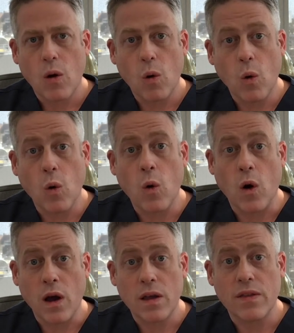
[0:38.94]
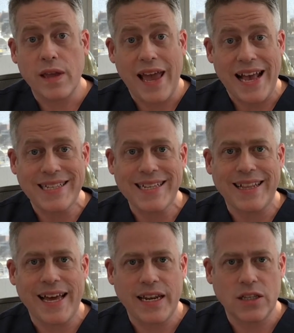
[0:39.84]
or the
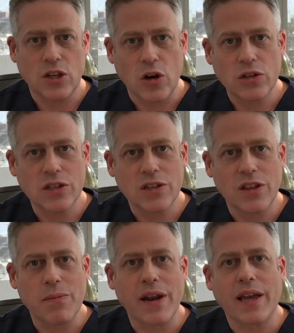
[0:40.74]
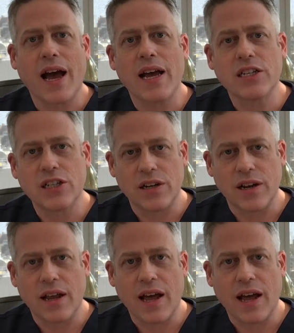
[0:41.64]
escalating doses of the medication